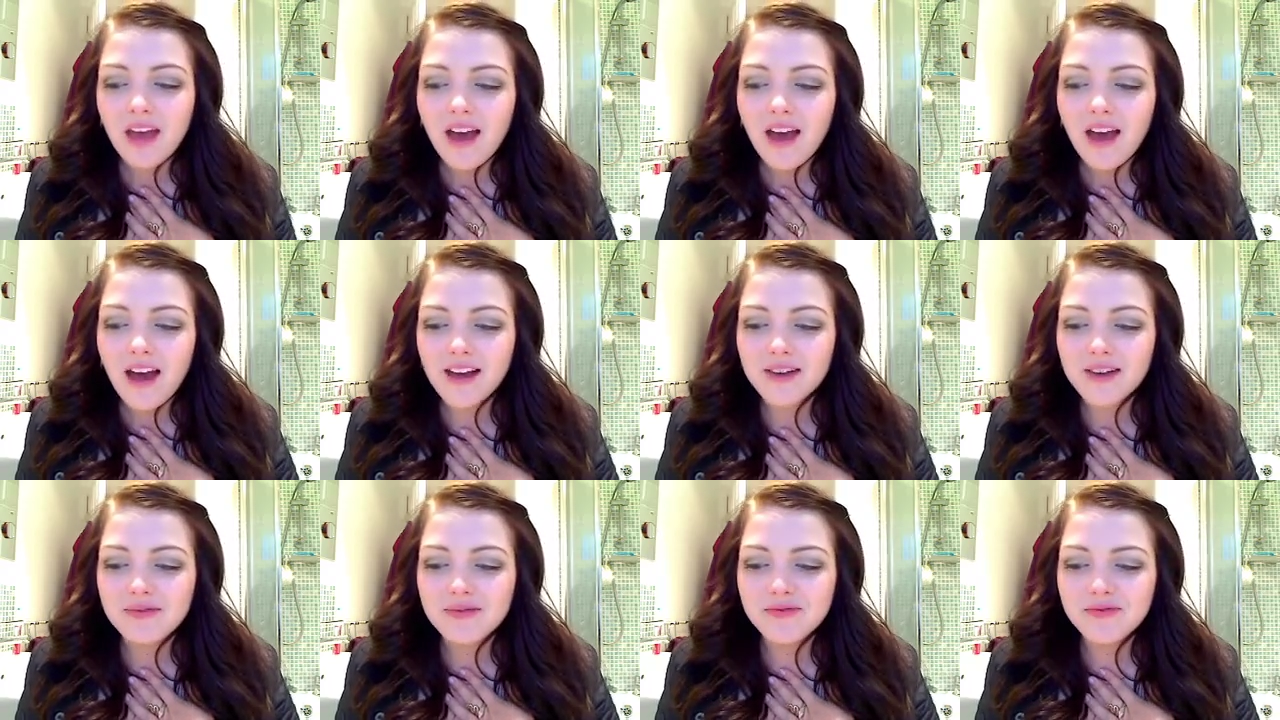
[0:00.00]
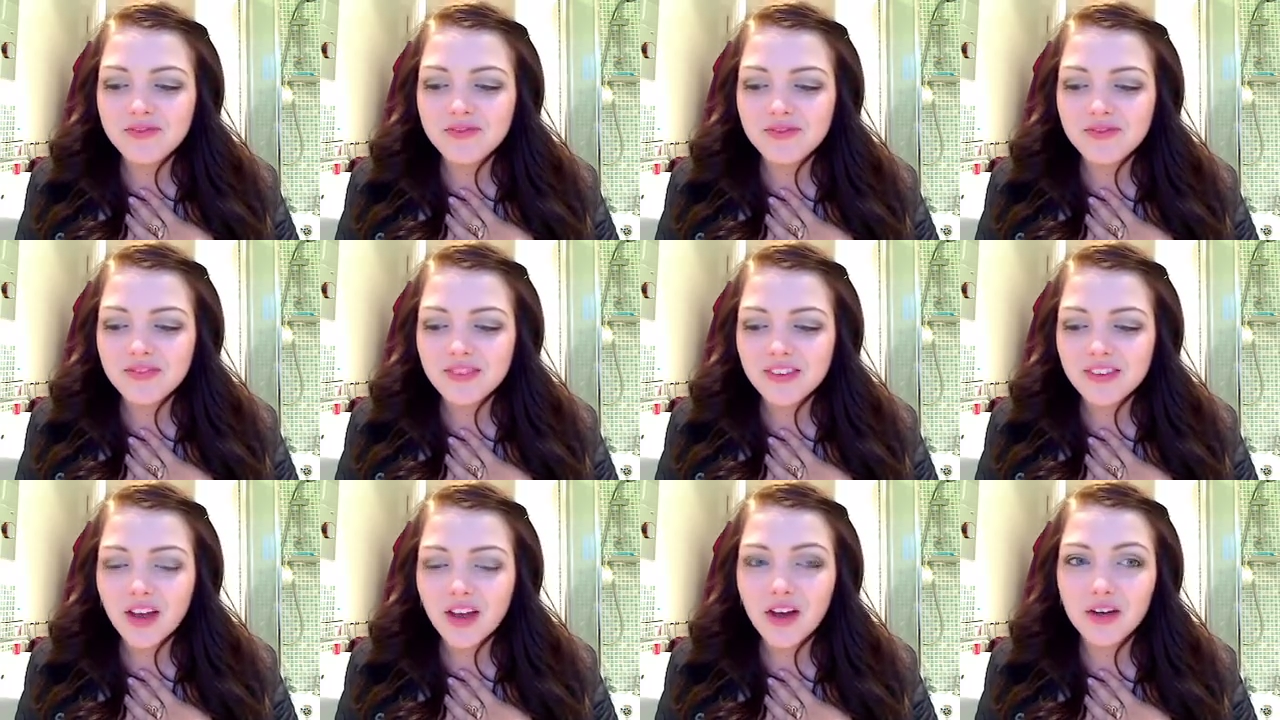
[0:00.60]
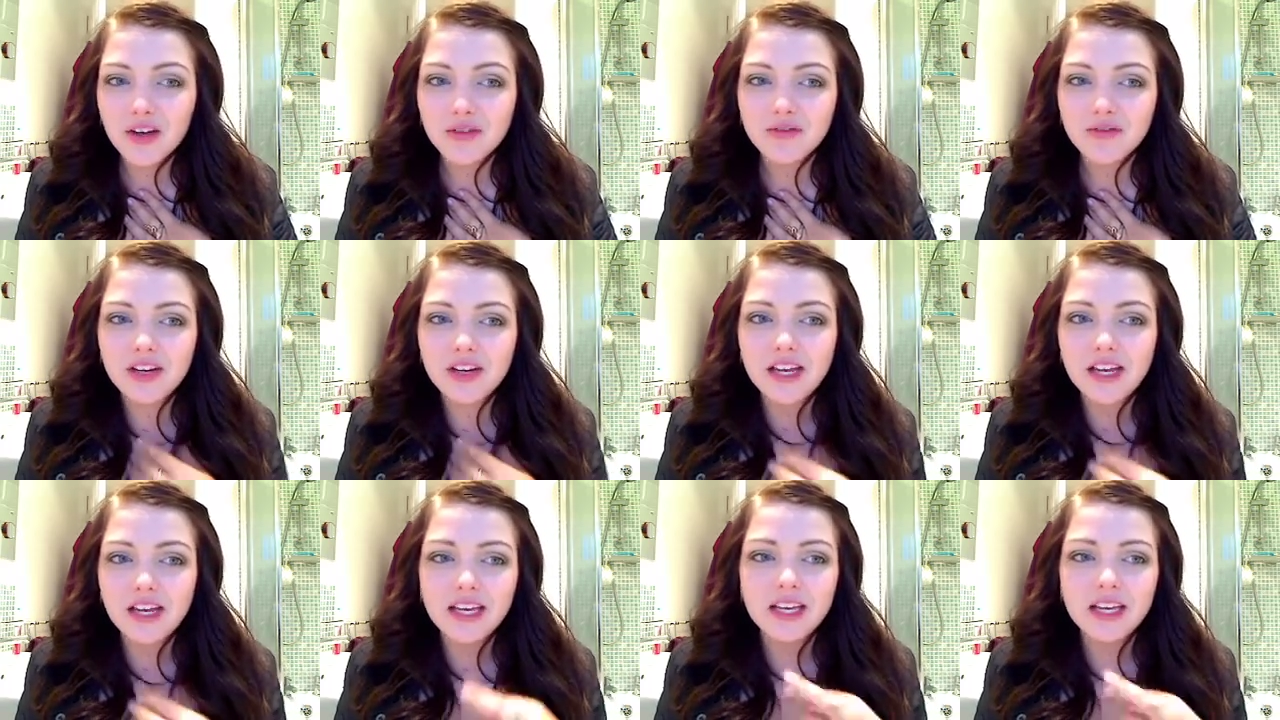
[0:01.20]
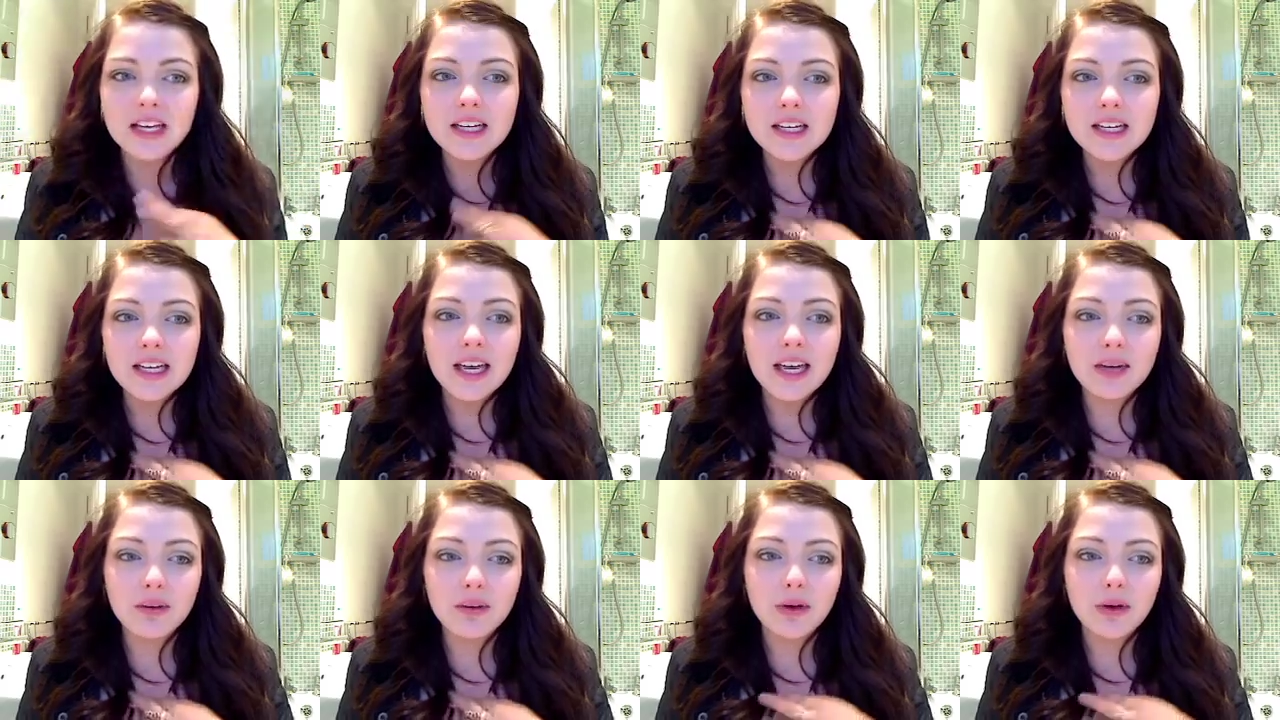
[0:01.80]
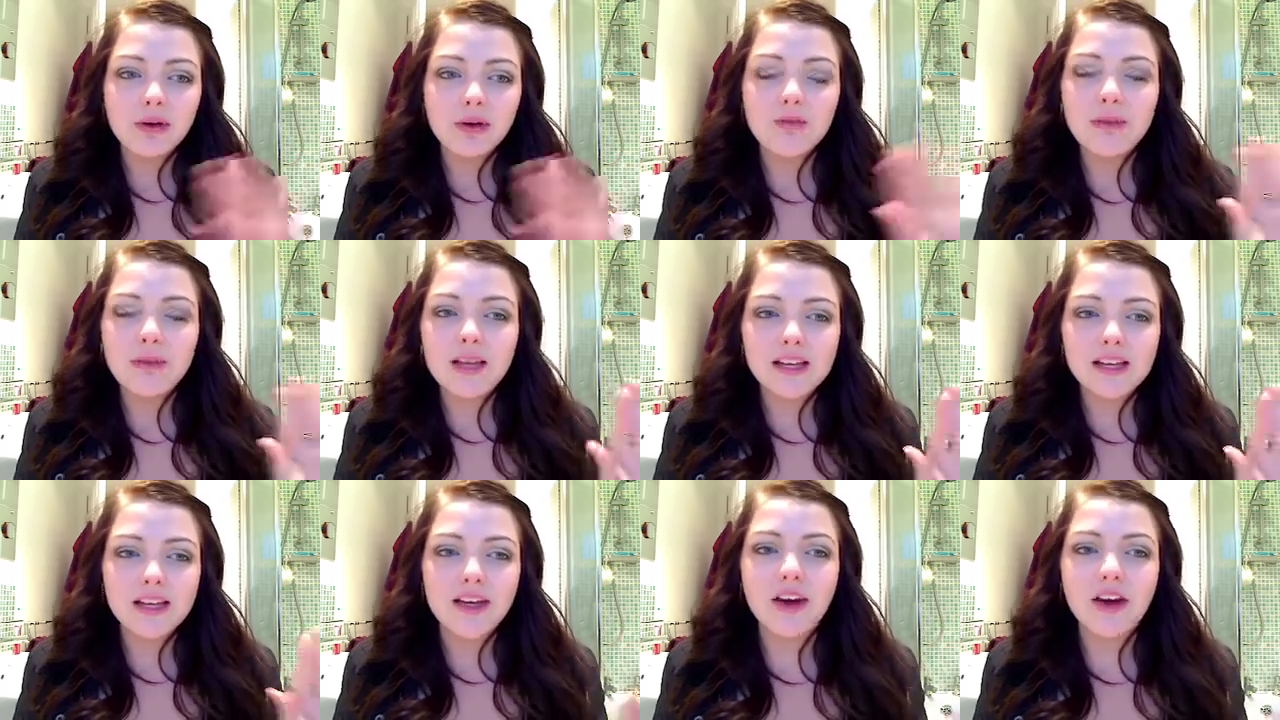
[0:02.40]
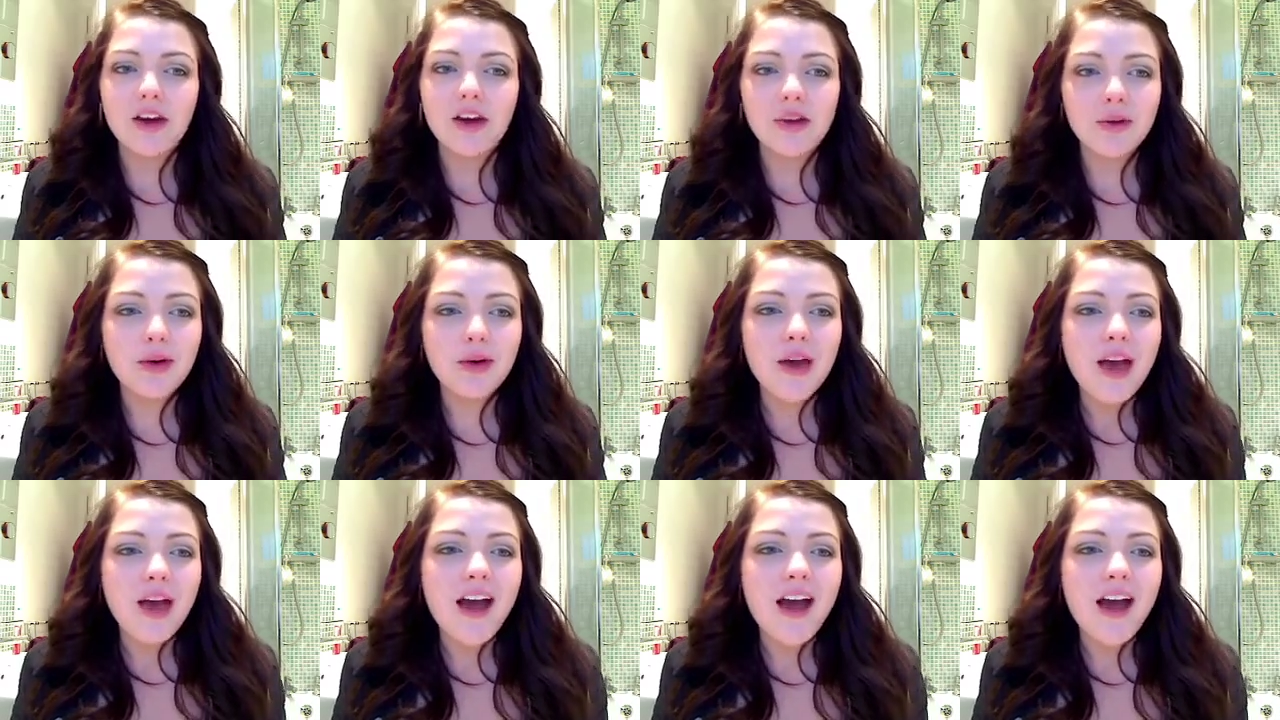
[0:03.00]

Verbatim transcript: Um, hopefully it won't completely go.